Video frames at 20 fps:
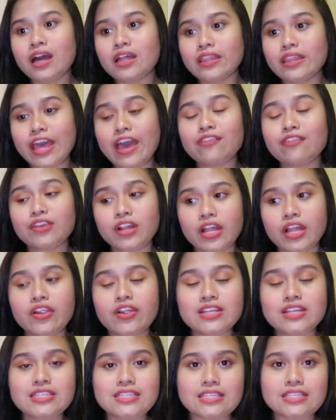They have
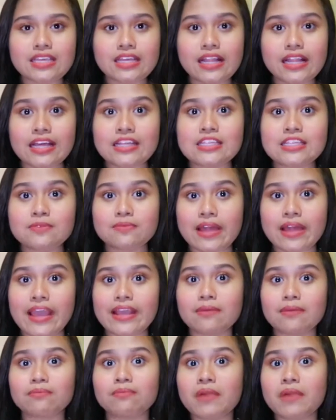clearance sale and it's
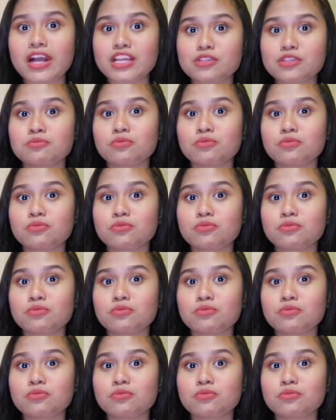like much